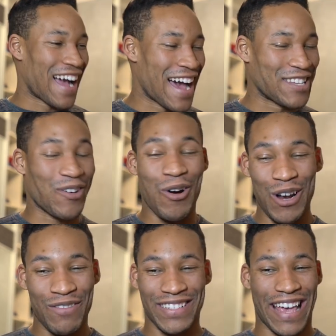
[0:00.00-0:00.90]
Guys,
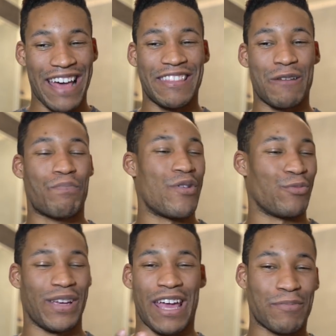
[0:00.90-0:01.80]
all of us had that
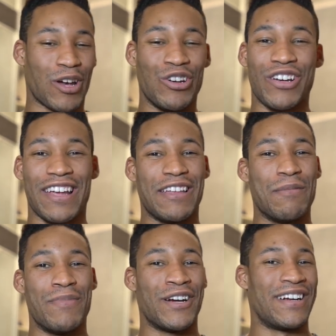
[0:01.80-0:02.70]
point. We kept on looking in the
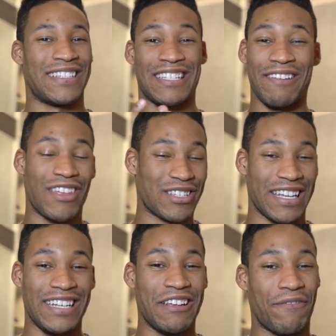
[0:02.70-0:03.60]
mirror to see if there's
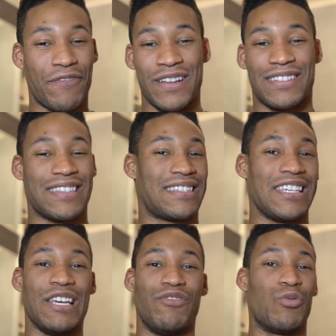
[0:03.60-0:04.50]
any difference, to
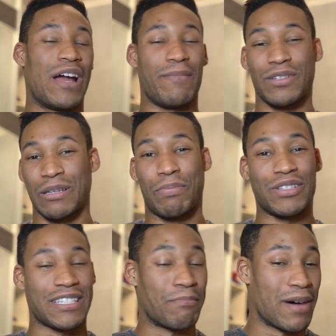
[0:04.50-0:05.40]
see if you were able to
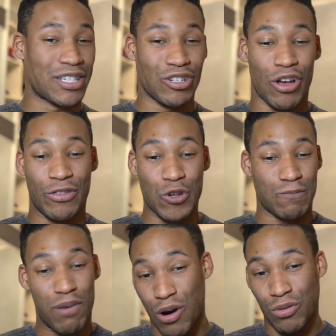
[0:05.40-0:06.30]
put some muscle on those
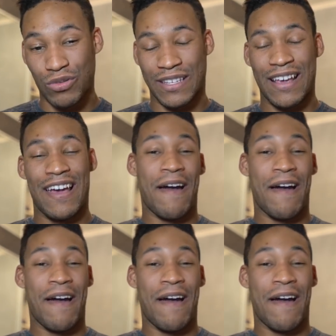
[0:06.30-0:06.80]
bones.